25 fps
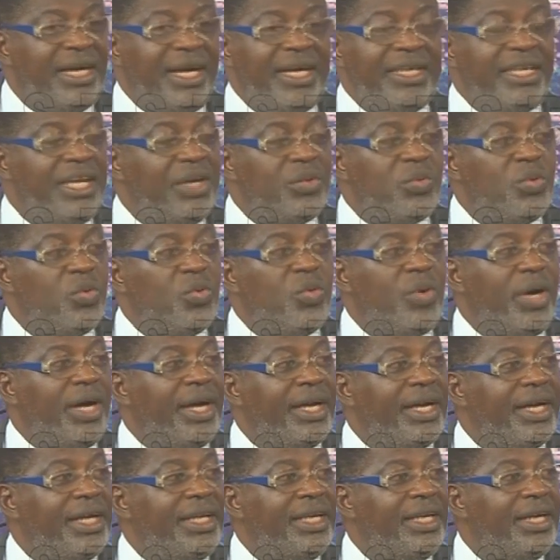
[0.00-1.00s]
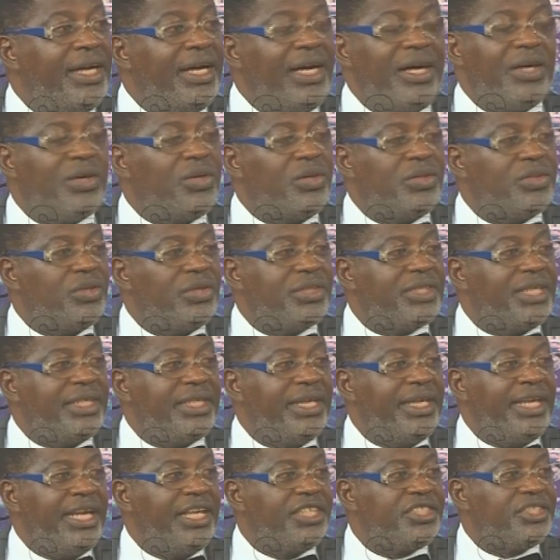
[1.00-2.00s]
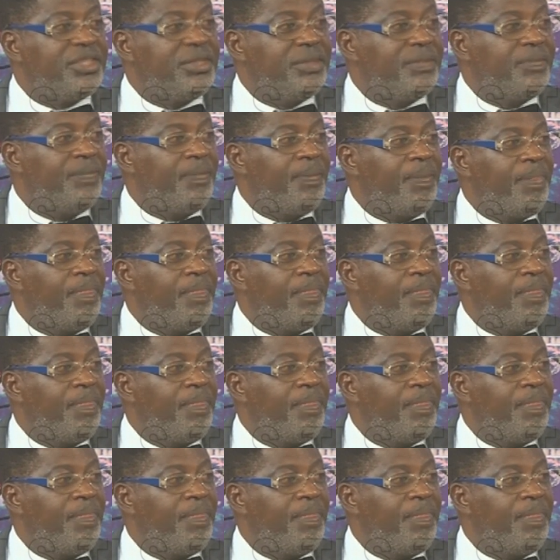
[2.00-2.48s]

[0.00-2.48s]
I N E C will go ahead and conduct an election.